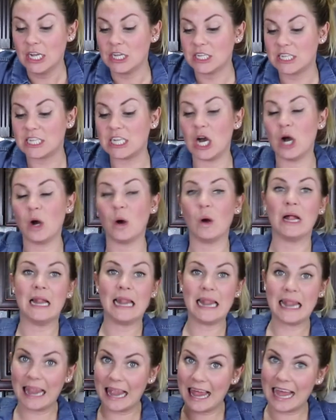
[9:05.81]
So
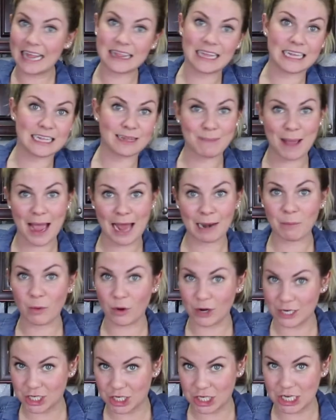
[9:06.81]
let this bad
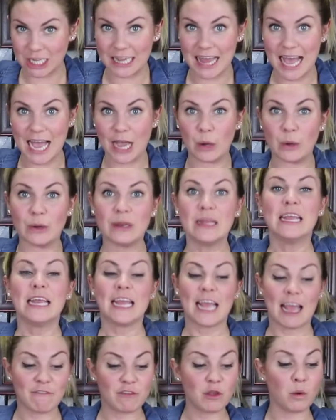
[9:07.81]
boy chill out.
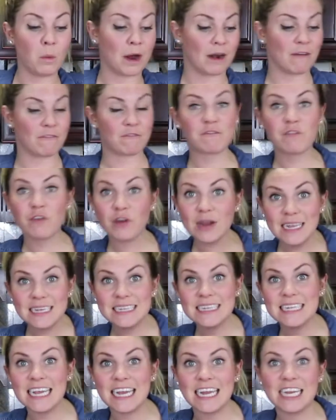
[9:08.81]
If you wanna
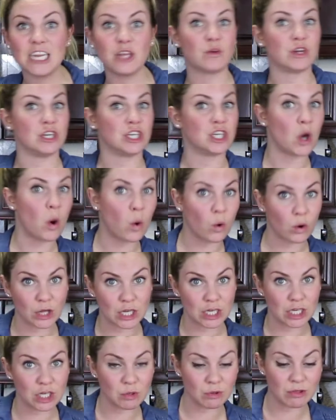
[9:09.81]
freeze it, you could
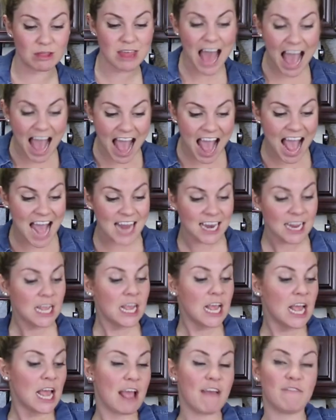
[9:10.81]
totally do that.
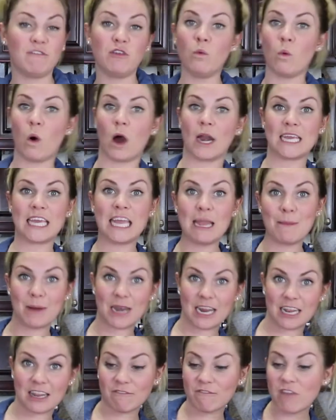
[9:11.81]
If you wanna keep it
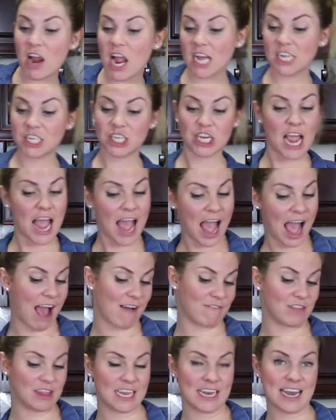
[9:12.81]
in the fridge,
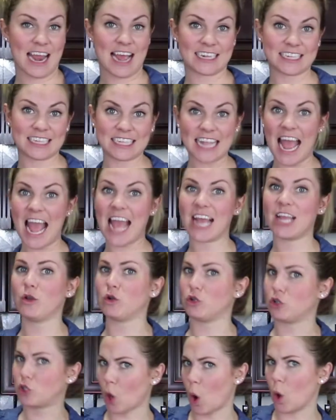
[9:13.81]
have it the next day, you
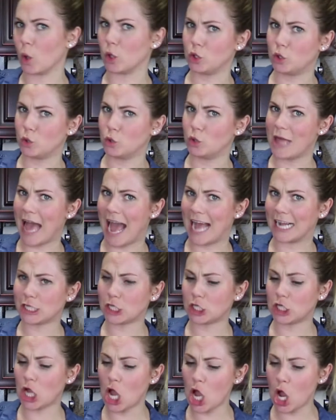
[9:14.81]
could totally do
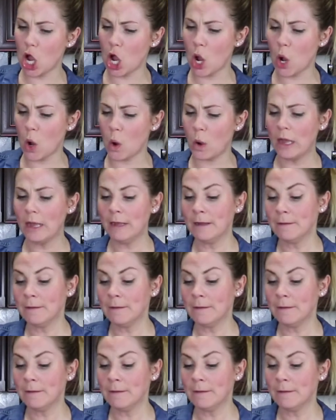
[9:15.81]
that too.